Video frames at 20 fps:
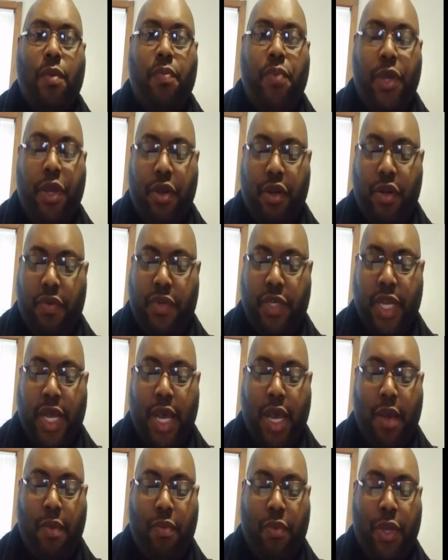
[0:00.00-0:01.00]
the, period of
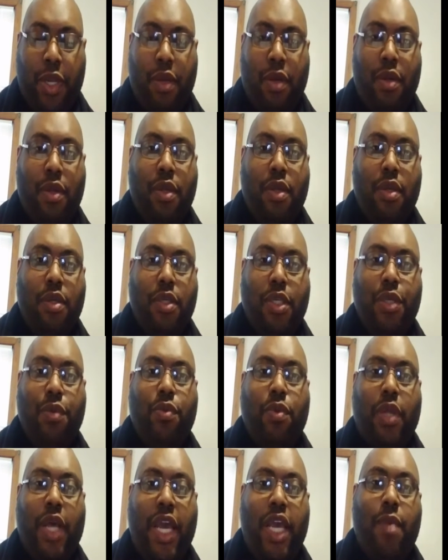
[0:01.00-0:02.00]
time when she
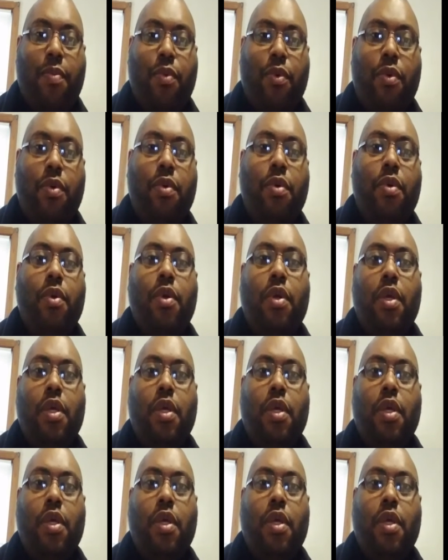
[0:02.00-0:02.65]
was able,